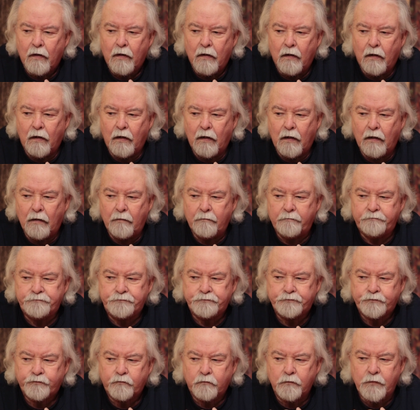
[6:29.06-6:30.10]

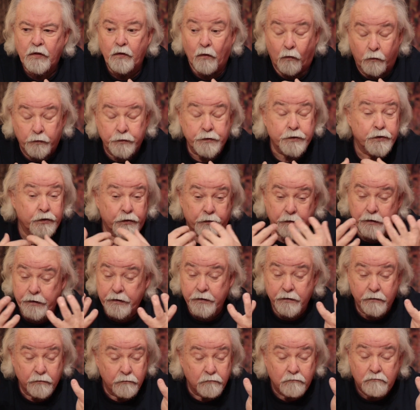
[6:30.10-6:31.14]
The oldest
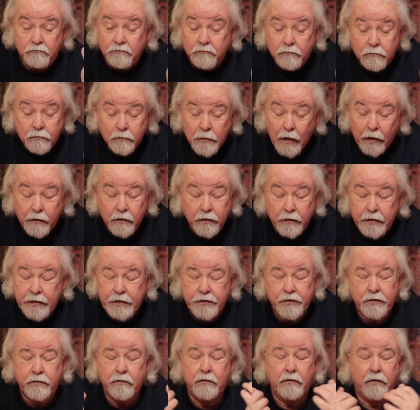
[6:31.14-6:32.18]
trees, at
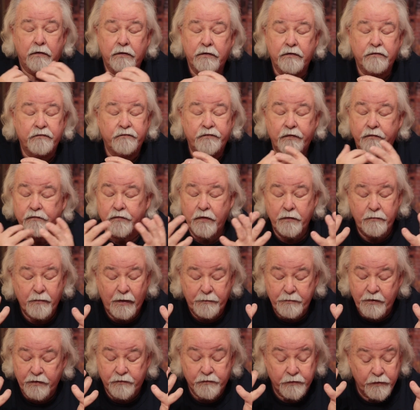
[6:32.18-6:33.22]
least 250,
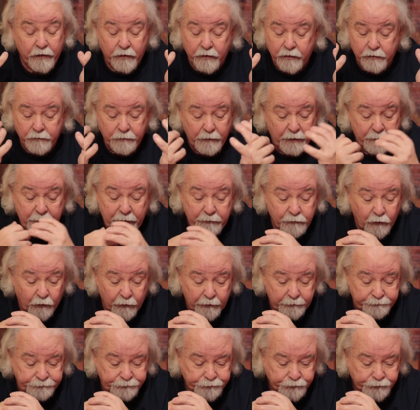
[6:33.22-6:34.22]
maybe 300, maybe more.